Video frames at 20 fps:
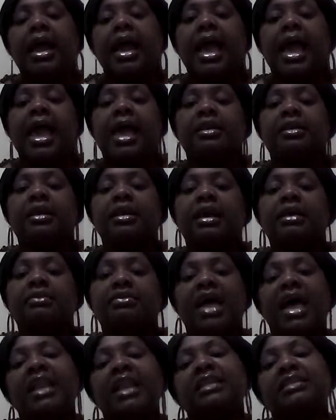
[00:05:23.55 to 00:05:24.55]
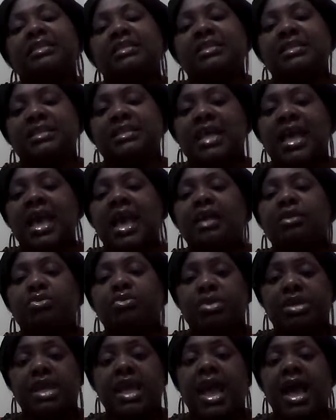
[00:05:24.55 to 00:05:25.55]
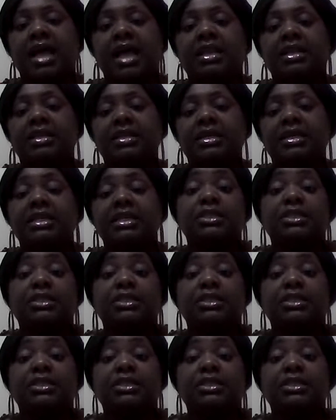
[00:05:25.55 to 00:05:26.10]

And that is a sad reality.